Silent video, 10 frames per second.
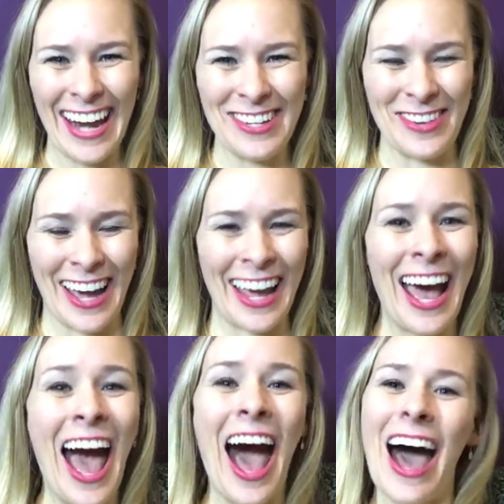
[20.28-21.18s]

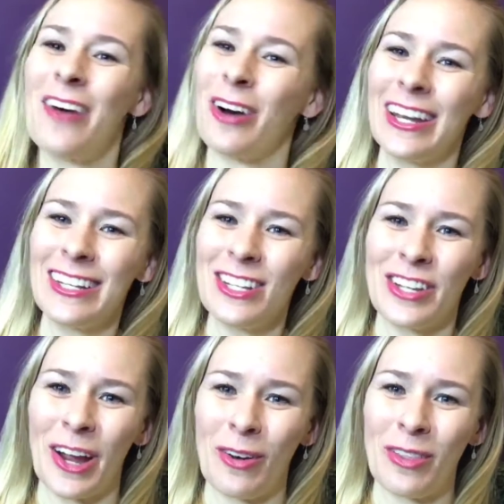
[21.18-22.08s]
anyway, I wanted to
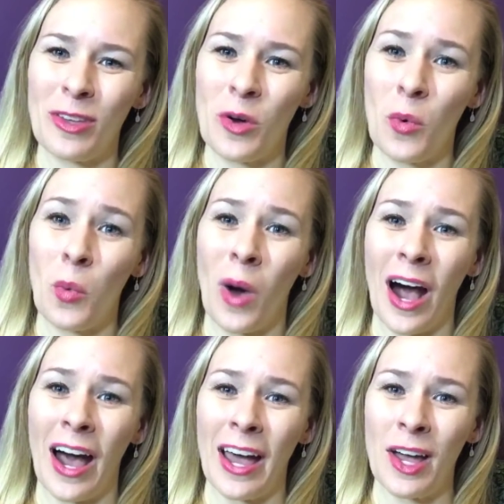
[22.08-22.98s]
share with you
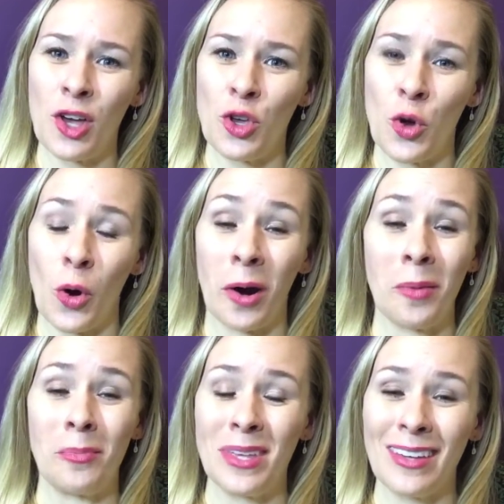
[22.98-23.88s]
why
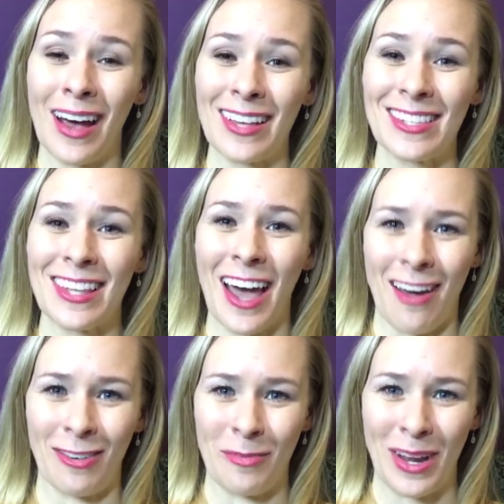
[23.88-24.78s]
your BS
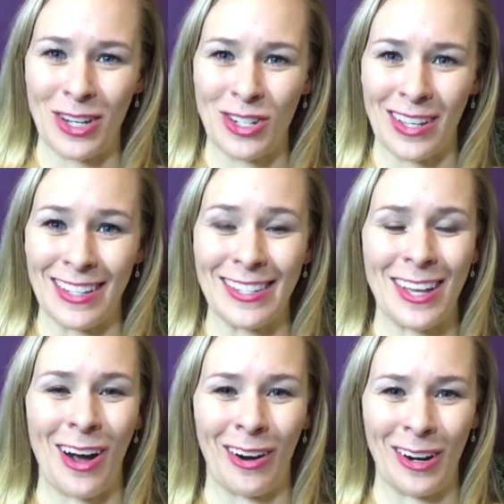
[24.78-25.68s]

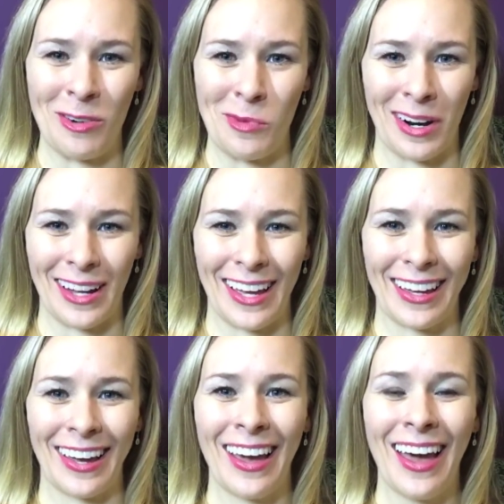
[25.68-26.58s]
affirmations aren't
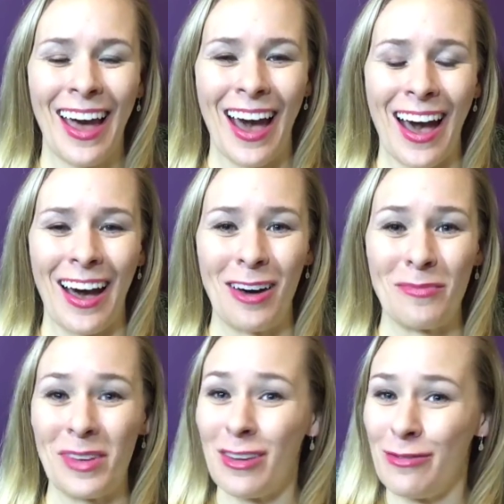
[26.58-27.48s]
working.
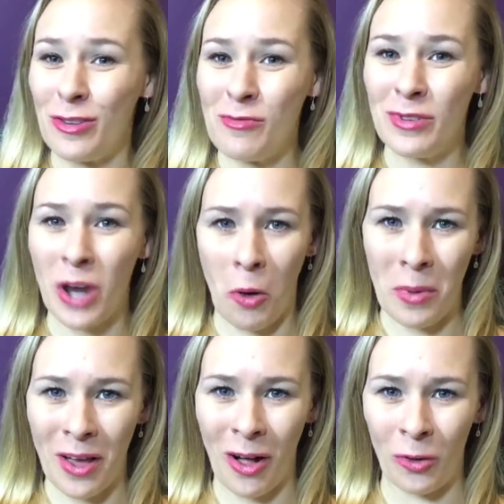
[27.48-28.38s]
Um, if you
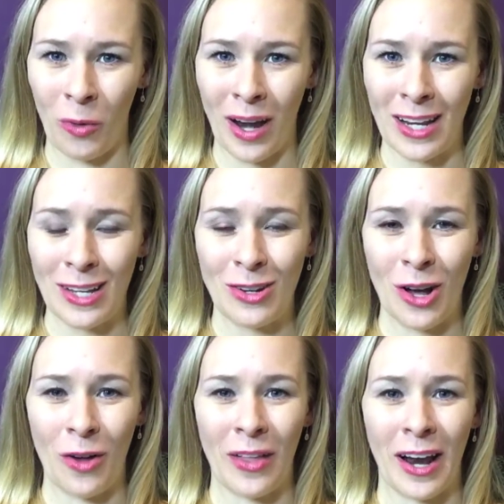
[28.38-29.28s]
know me already, you
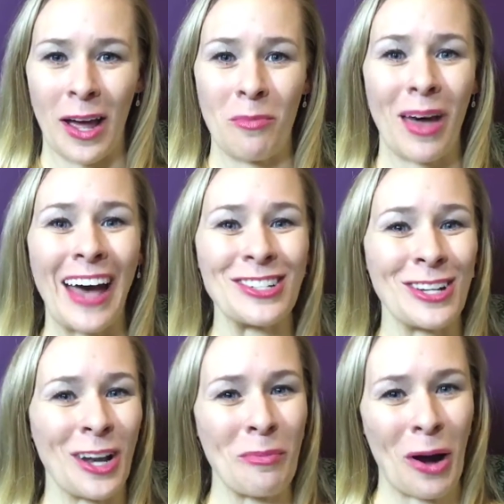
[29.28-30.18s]
know that I am
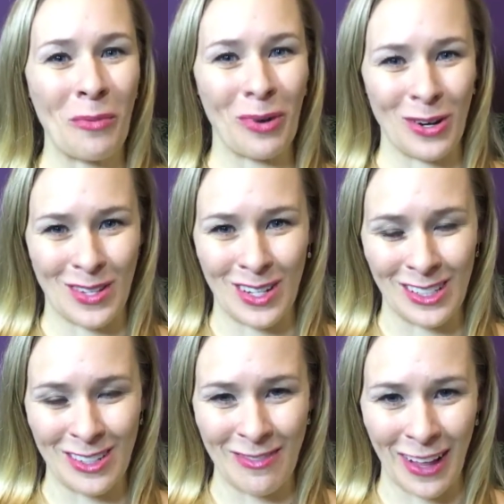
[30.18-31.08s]
passionate about
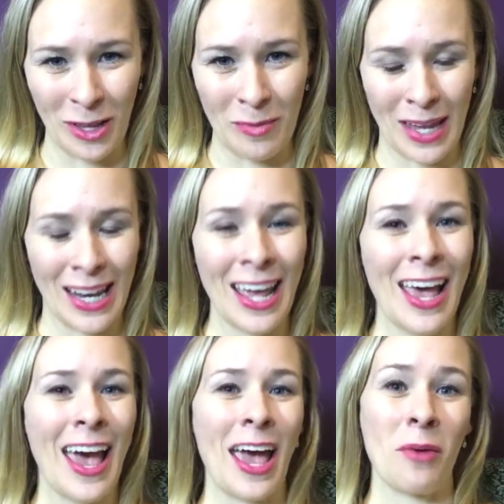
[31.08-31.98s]
personal development
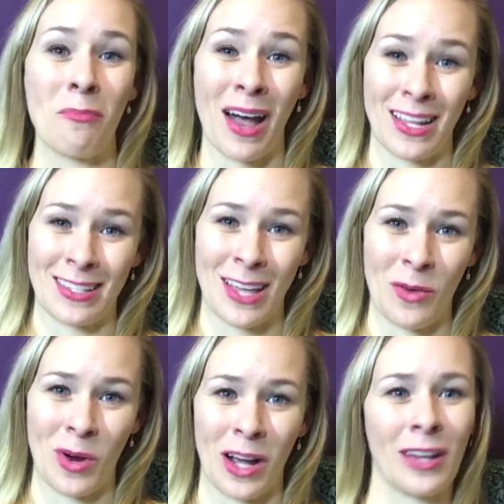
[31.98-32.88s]
and
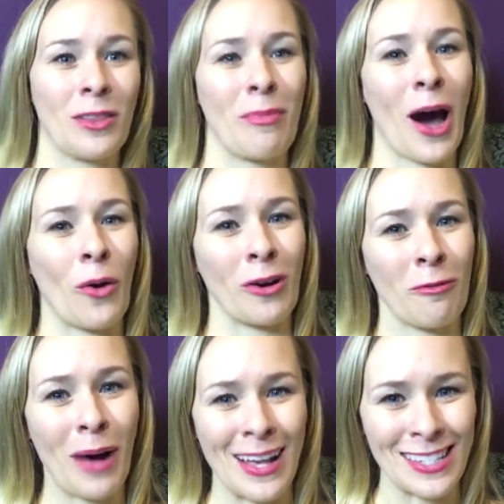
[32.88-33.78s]
mindset work, the power
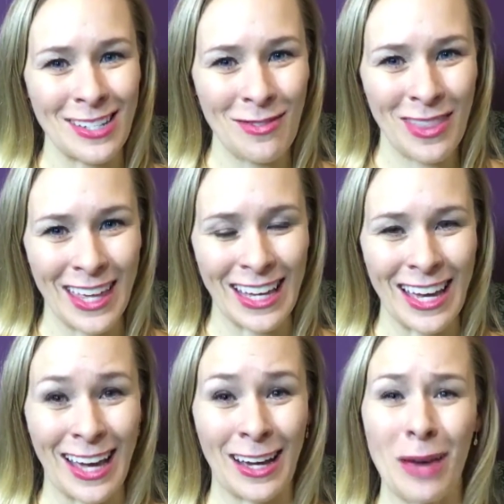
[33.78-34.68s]
of positive
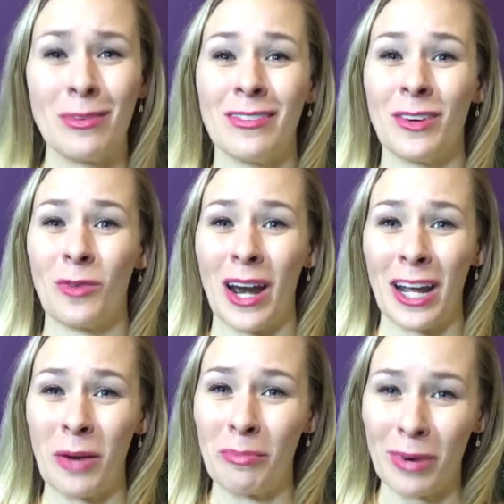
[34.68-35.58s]
thinking. I'm even
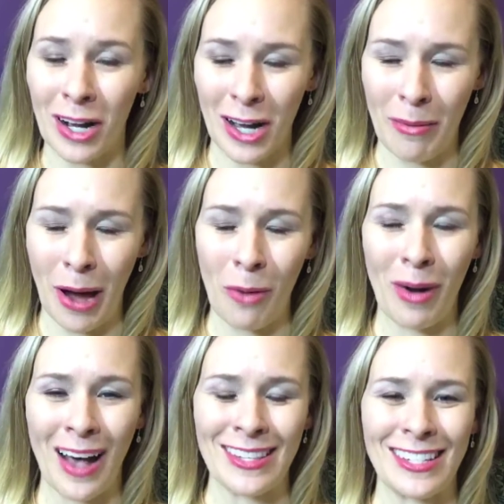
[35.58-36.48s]
writing a book about
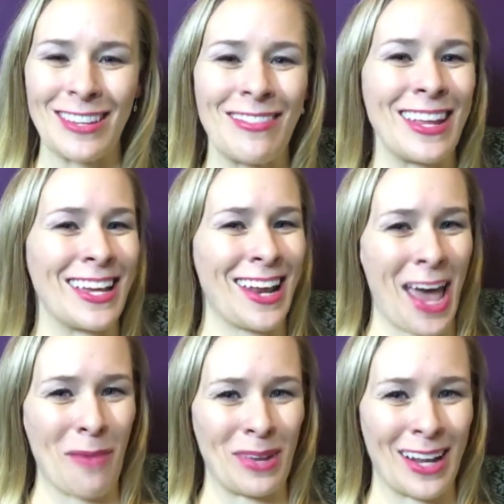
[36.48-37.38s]
positivity and
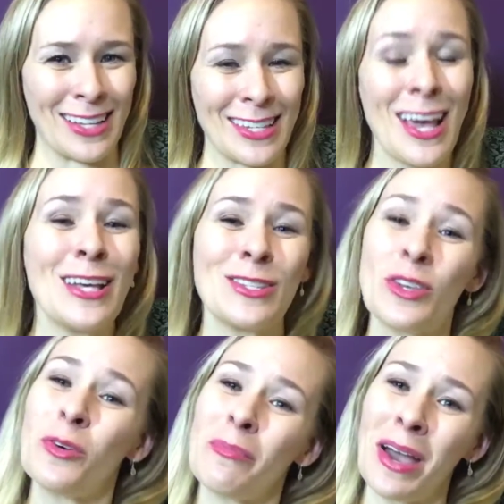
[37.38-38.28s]
happiness,
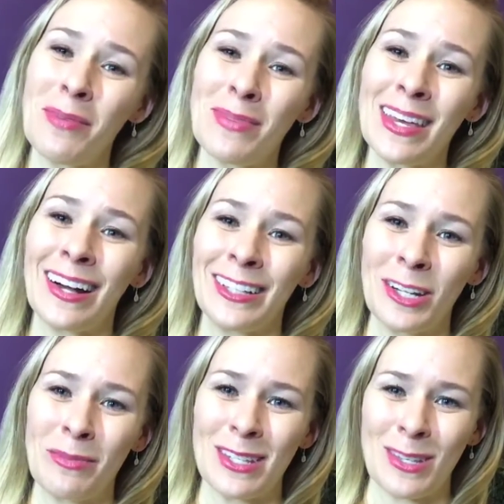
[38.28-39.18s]
so you might be a
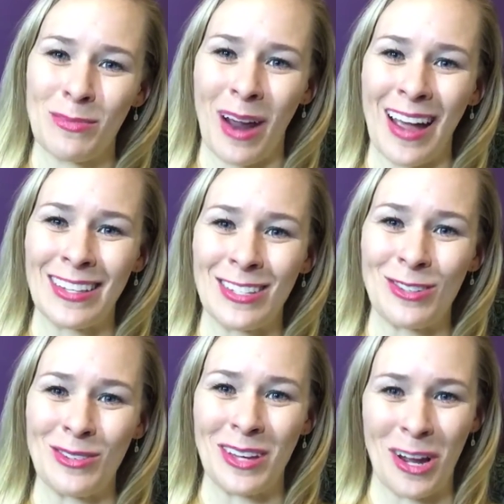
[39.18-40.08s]
little bit surprised
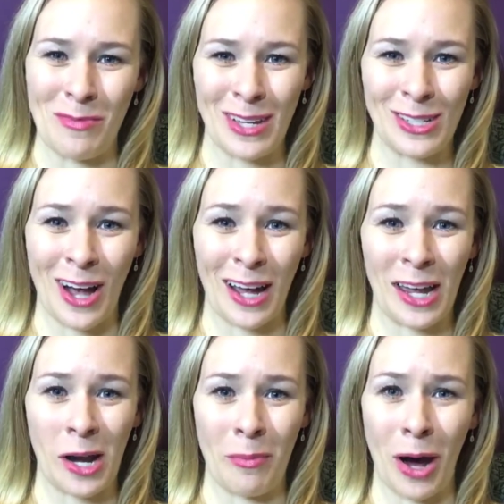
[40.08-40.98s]
to hear me
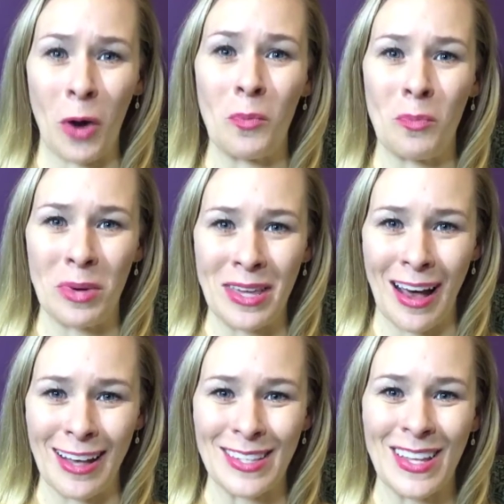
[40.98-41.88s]
talking about
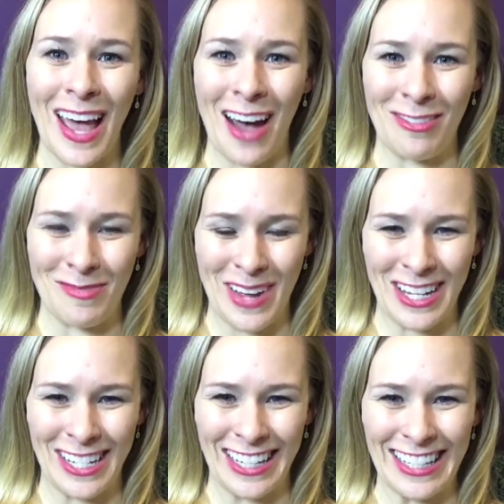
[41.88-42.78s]
BS
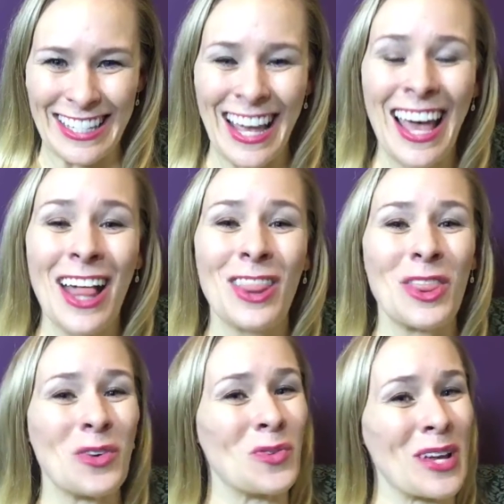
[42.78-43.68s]
affirmations.
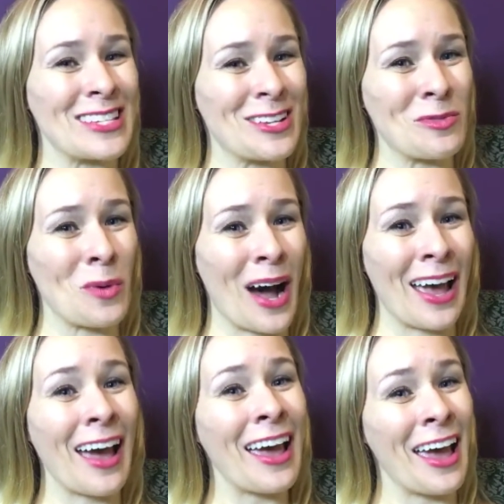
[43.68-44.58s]
The reason
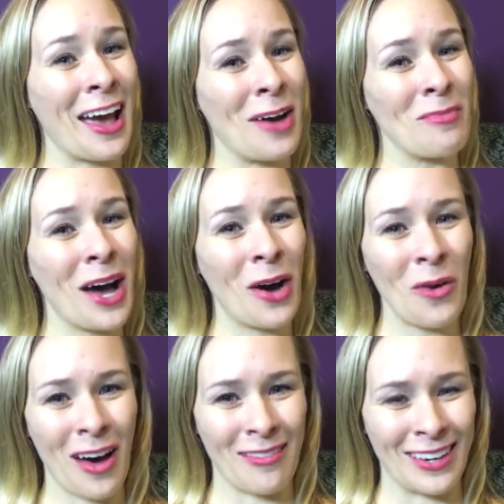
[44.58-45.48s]
why I am,
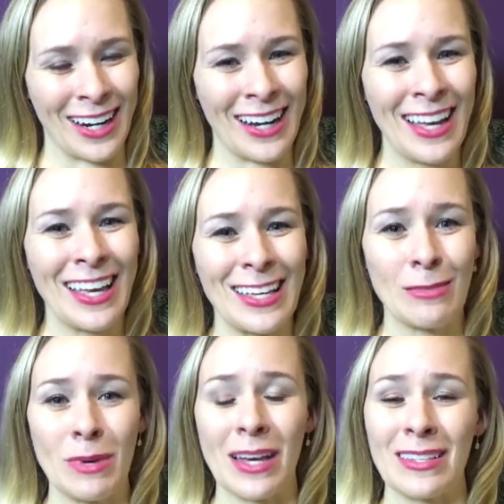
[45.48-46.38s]
however,
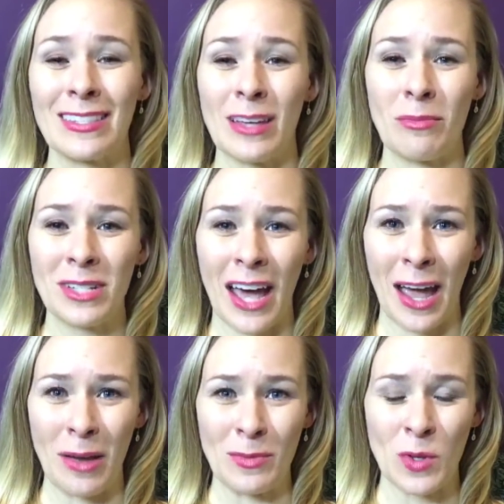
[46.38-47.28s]
is because
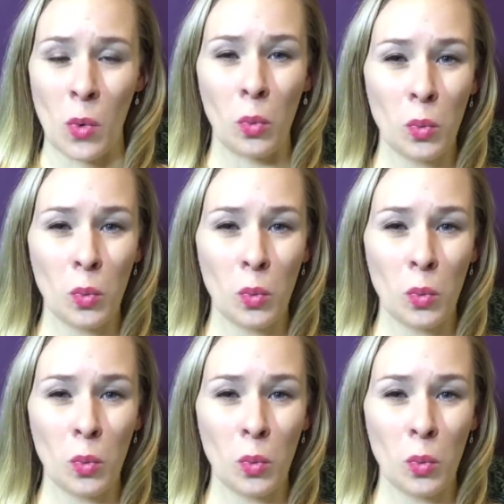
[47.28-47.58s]
sometimes